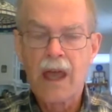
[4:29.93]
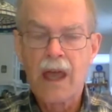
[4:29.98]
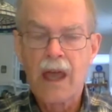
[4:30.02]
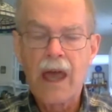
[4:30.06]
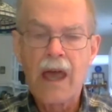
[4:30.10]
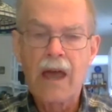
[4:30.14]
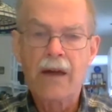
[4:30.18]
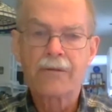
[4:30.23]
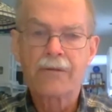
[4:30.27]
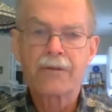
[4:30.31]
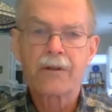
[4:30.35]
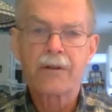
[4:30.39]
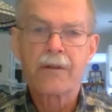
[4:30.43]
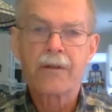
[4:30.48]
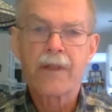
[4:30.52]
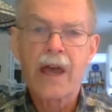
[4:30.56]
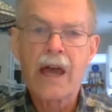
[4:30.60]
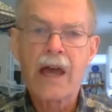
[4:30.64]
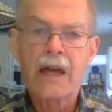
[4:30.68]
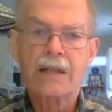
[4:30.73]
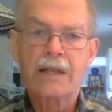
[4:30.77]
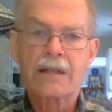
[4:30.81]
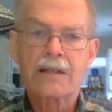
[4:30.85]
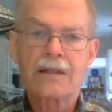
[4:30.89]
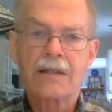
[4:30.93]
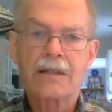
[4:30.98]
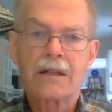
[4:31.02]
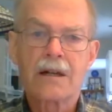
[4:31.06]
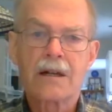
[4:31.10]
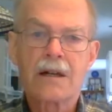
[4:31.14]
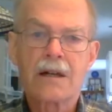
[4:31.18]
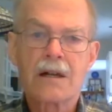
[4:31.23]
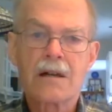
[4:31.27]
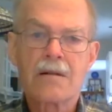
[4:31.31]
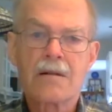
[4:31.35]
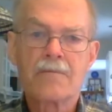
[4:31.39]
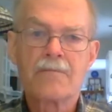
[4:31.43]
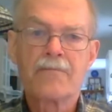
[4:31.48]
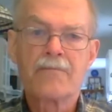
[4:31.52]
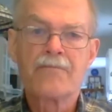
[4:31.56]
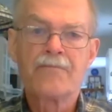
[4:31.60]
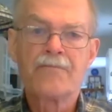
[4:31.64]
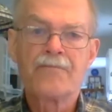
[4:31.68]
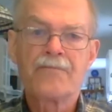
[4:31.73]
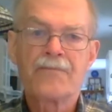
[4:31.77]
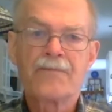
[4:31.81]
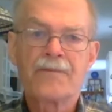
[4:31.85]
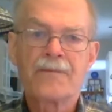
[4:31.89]
After that,
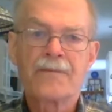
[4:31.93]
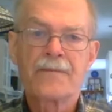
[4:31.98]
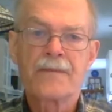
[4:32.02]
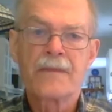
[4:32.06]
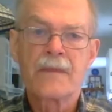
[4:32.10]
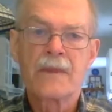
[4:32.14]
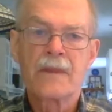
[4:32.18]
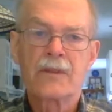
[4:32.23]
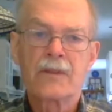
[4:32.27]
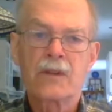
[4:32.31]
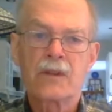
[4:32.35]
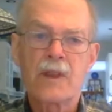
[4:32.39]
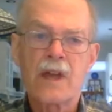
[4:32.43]
so